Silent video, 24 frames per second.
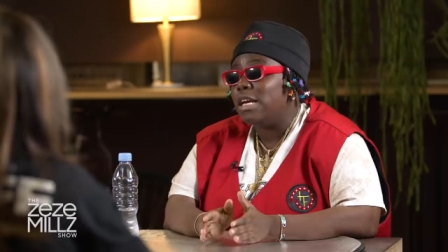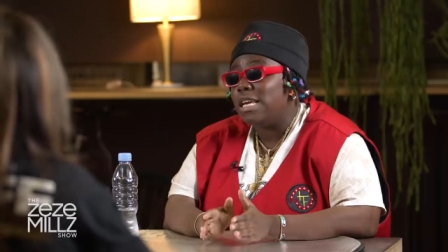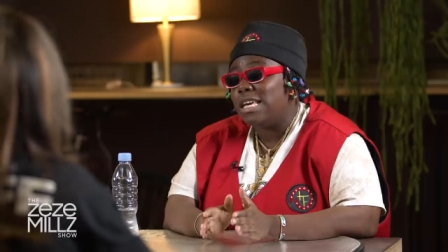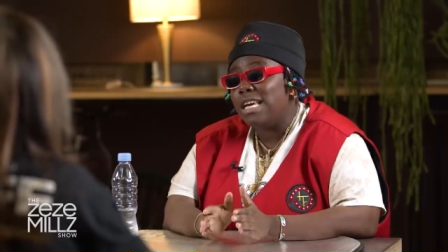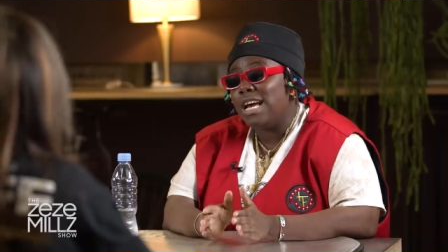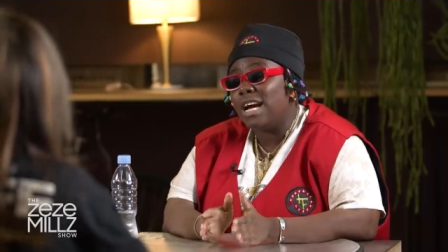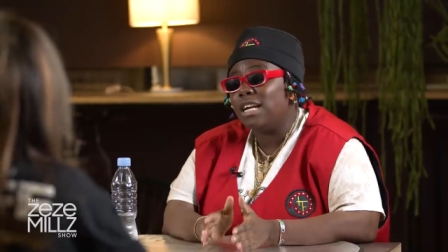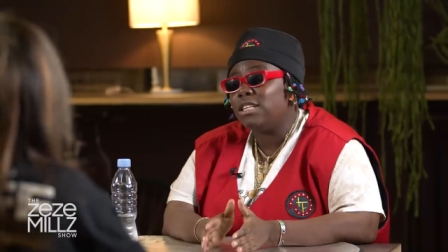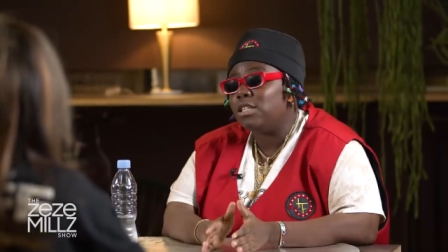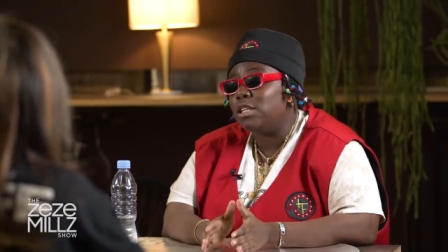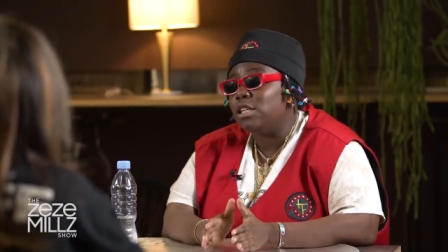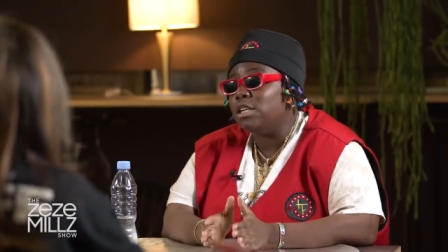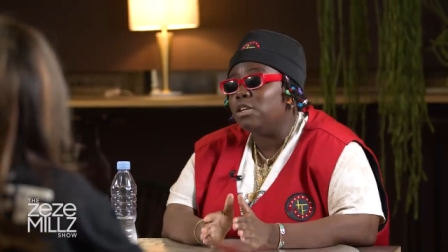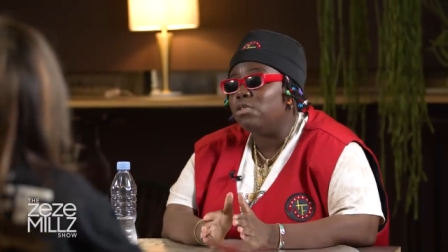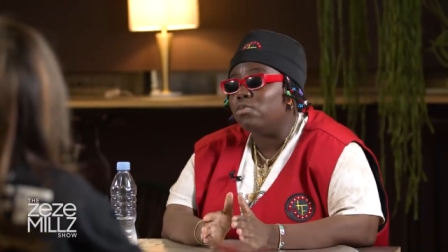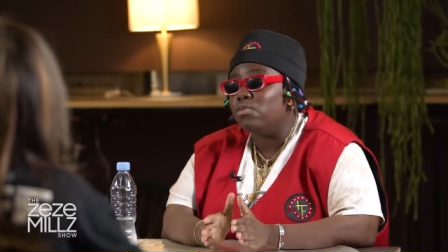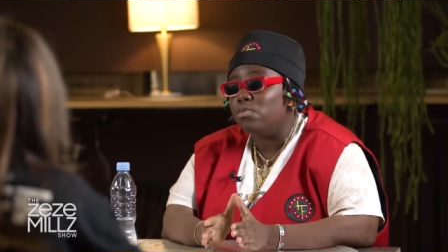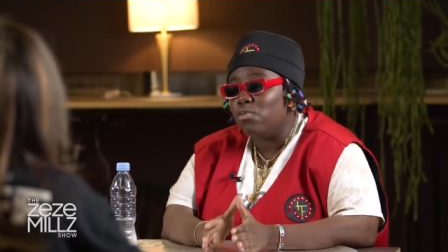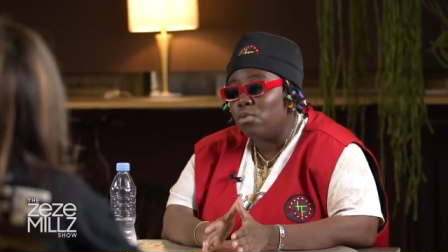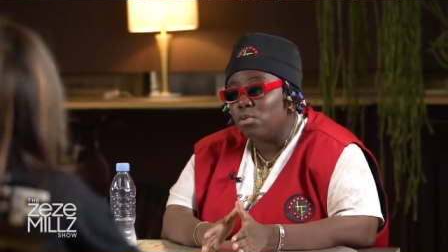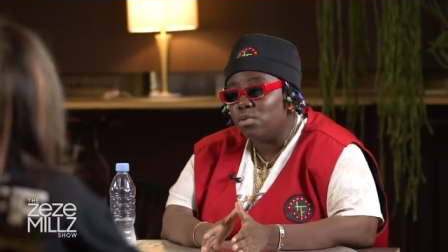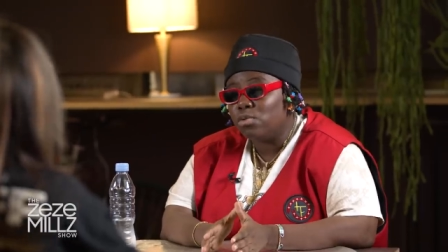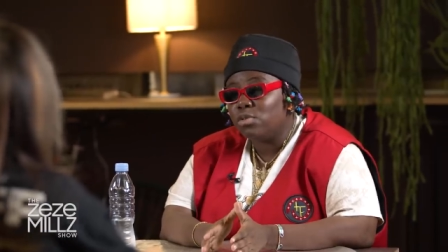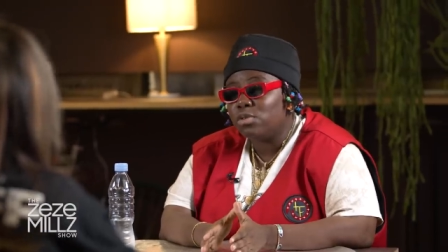he actually
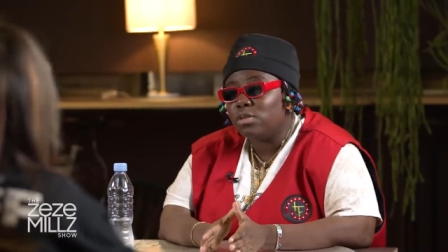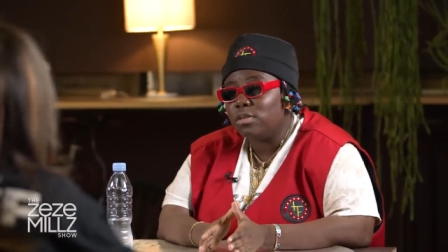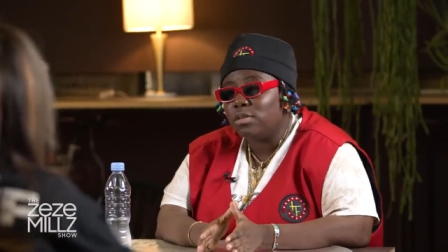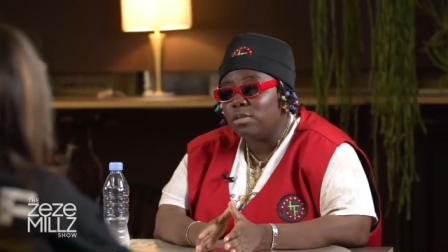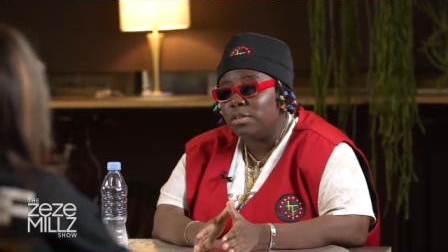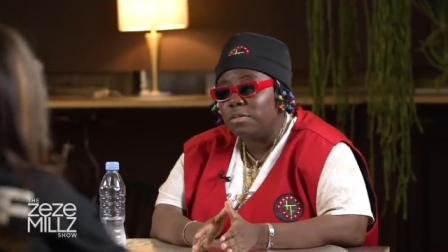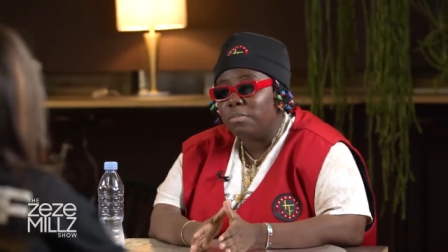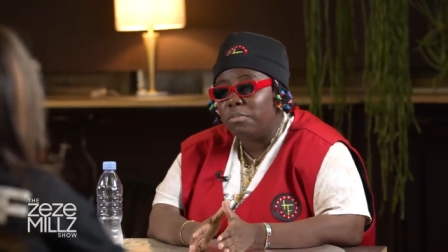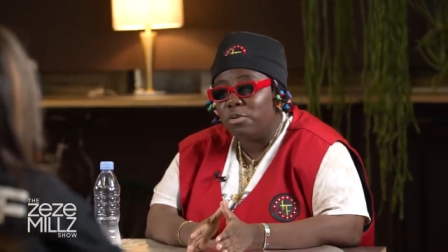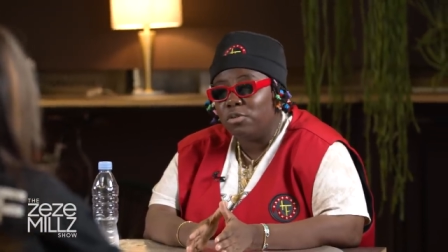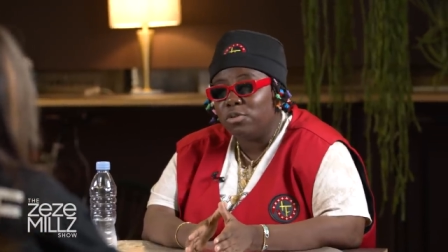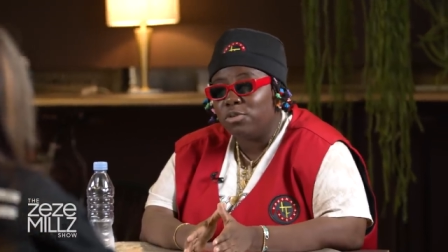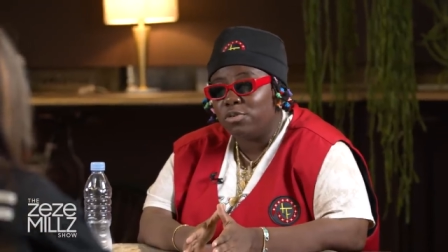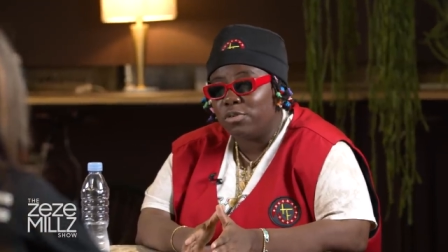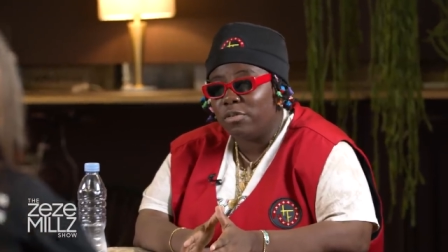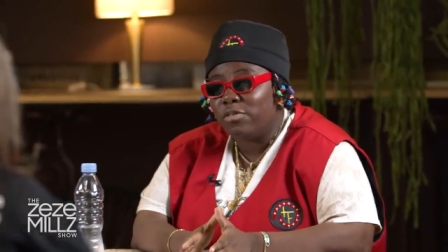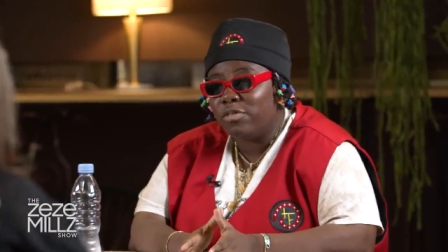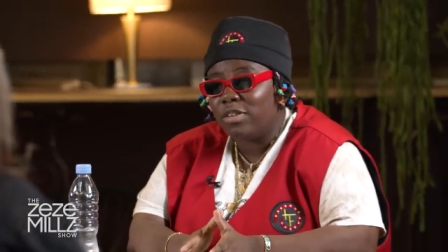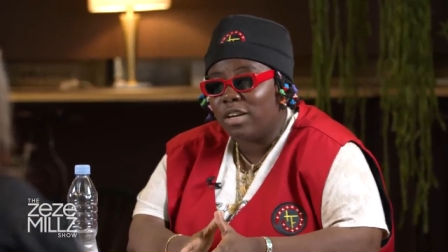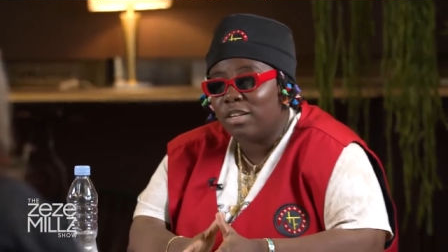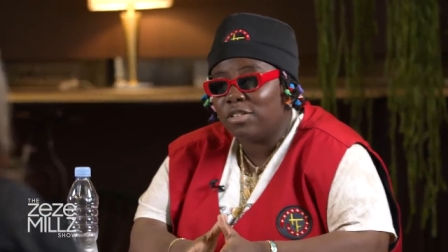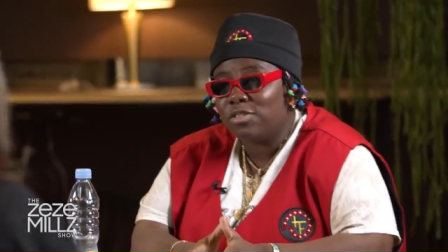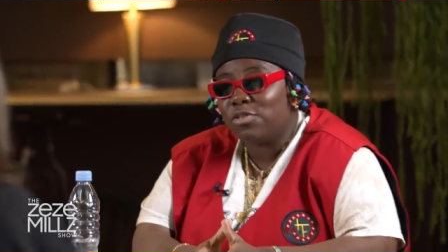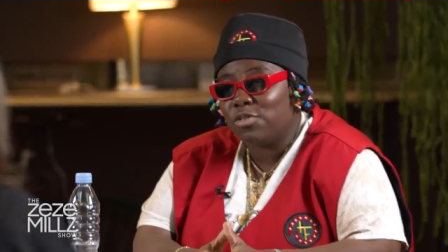wrote the most of
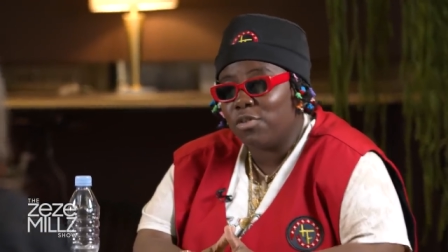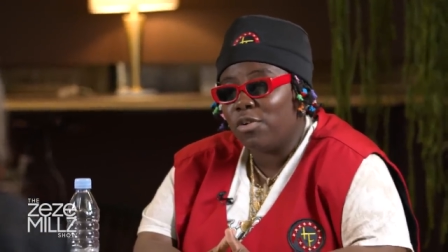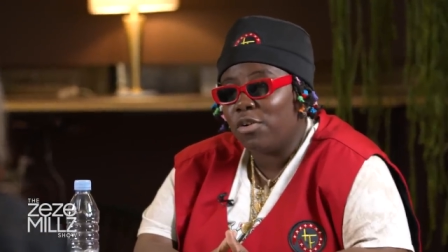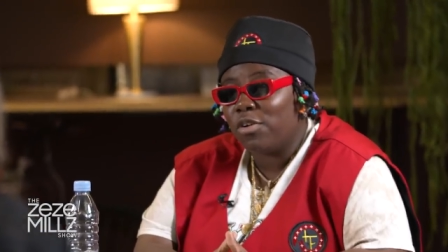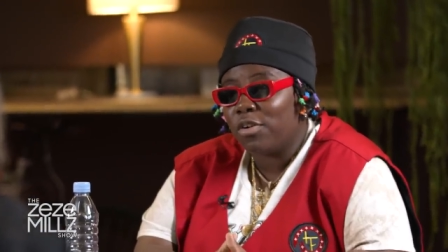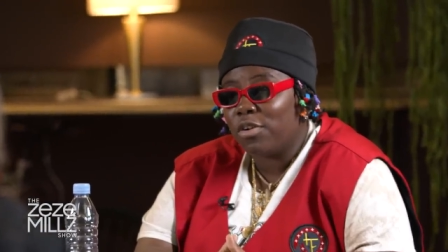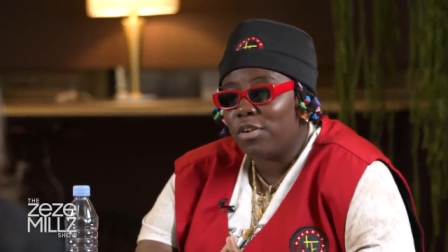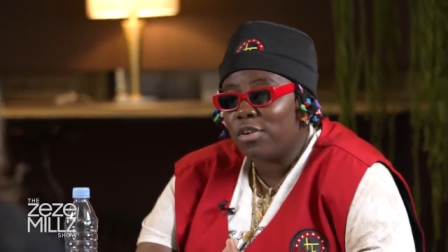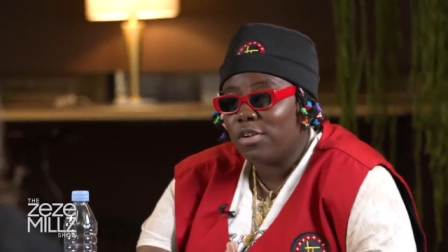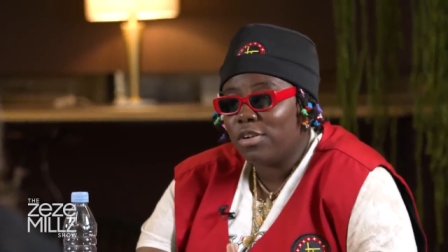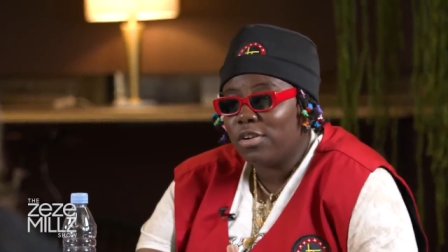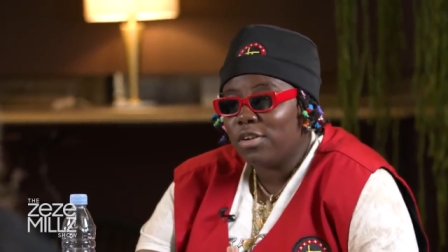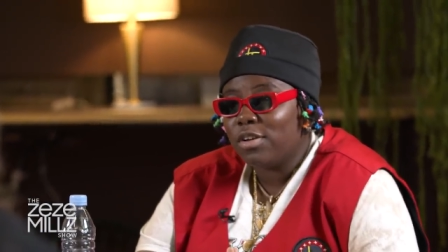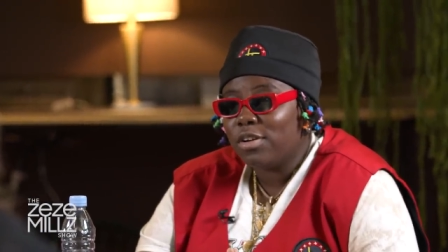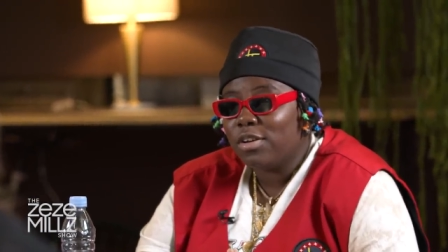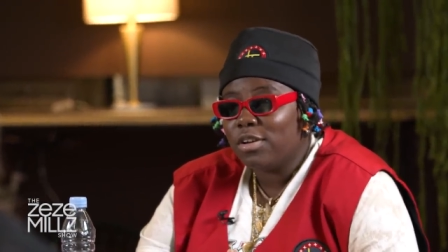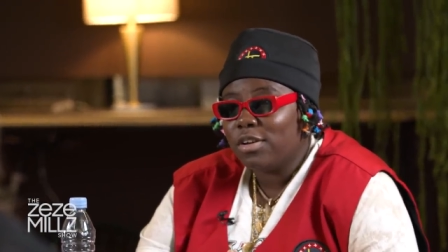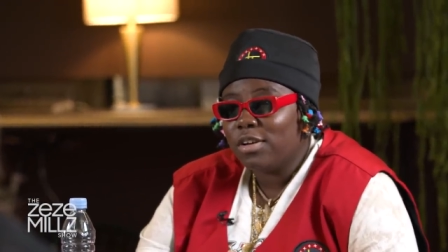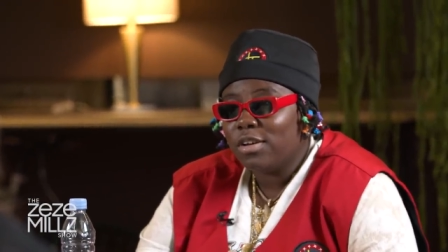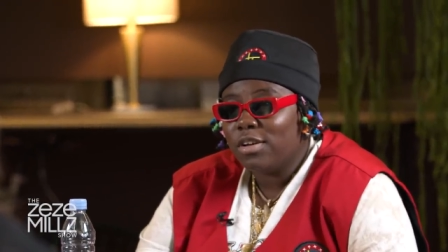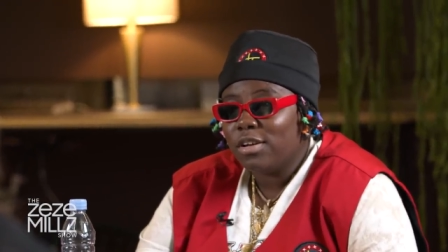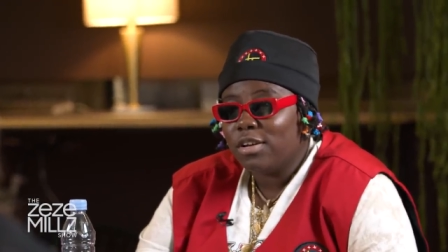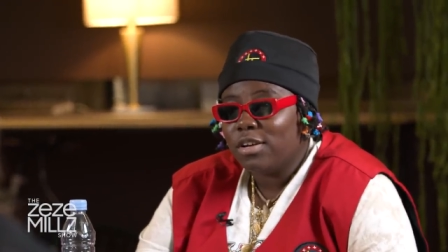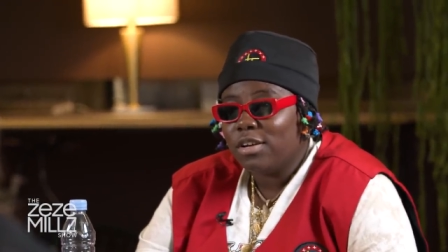that song. Mm -hmm.
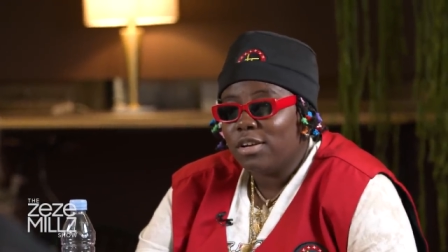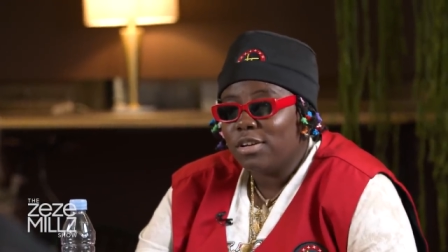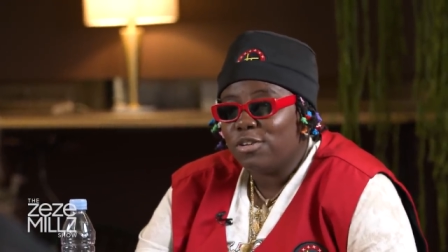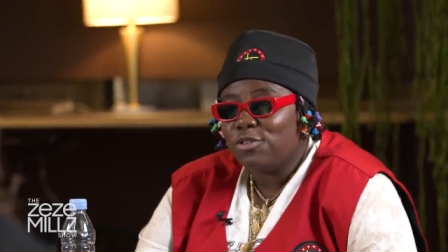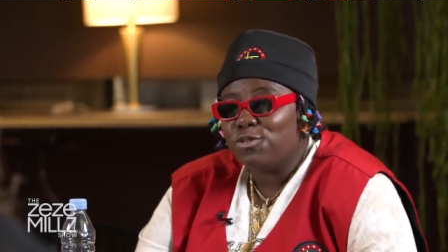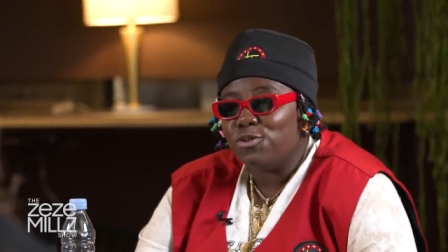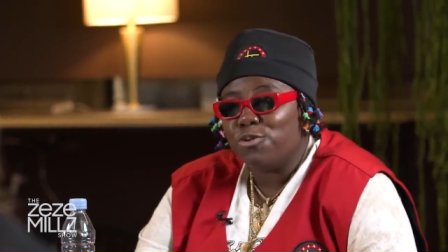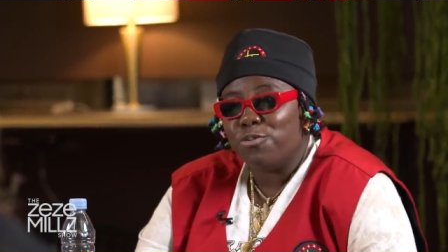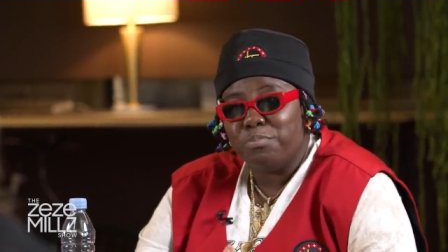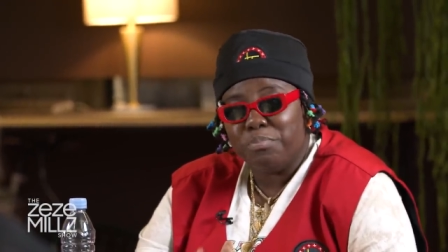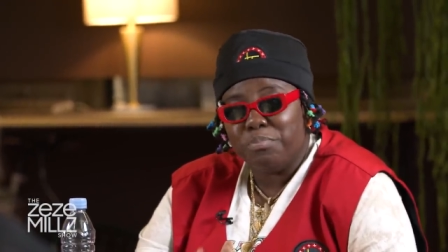So